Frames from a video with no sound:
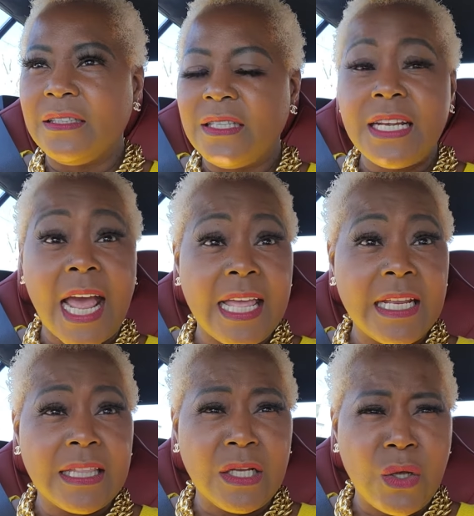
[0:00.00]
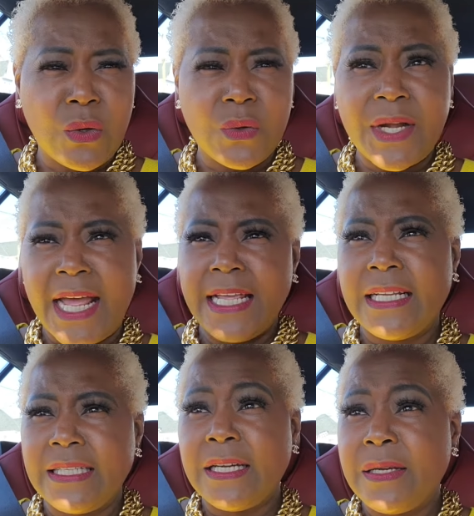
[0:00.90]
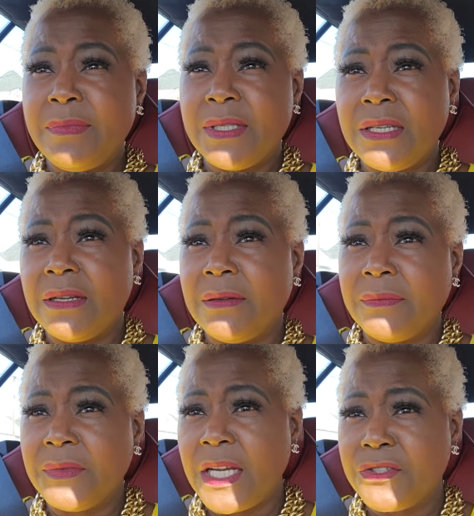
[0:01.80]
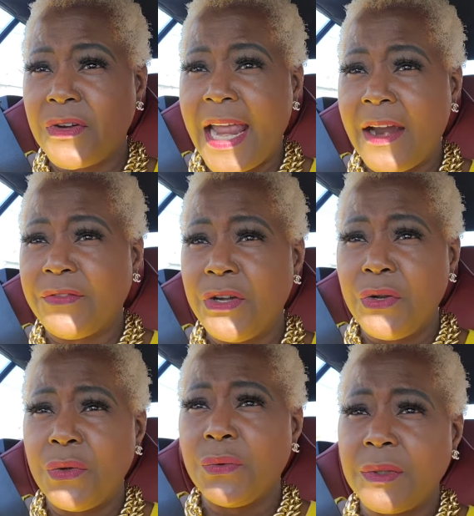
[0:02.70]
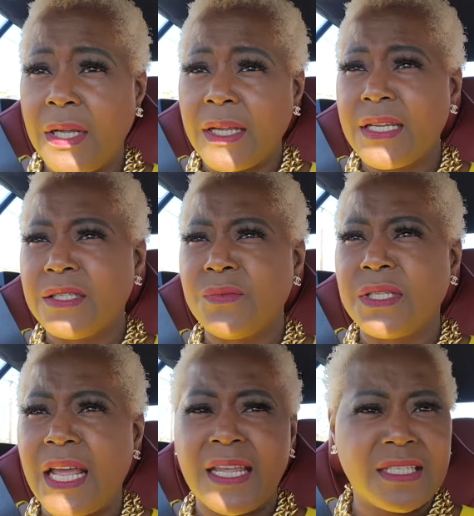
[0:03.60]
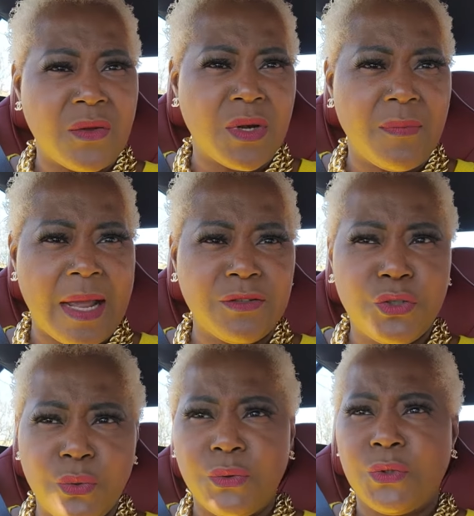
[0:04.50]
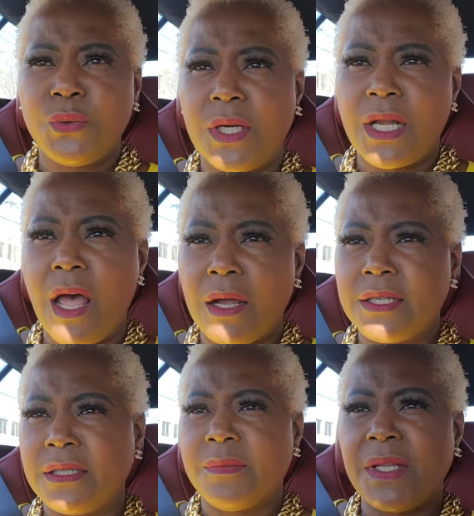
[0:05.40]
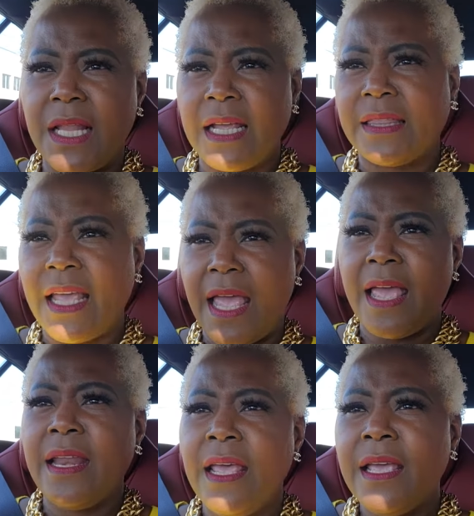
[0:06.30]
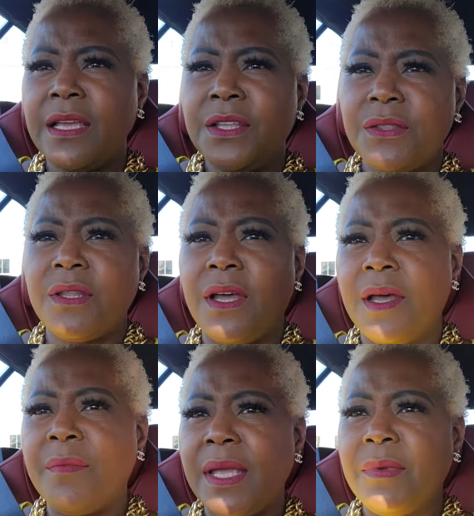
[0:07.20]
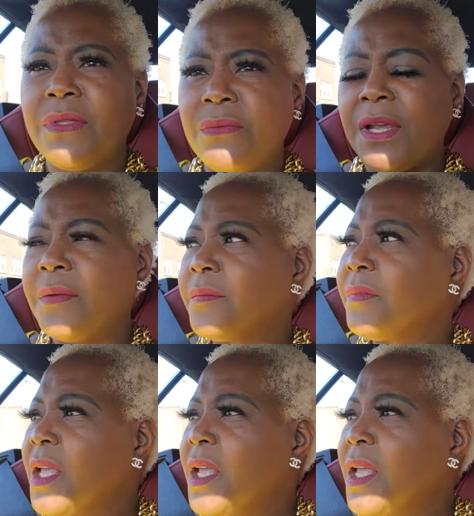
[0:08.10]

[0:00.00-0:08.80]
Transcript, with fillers: the night, the local nightclubs um, yesterday afternoon. I guess it was. I guess I went about two, two o'clock or something like that, uh, maybe three,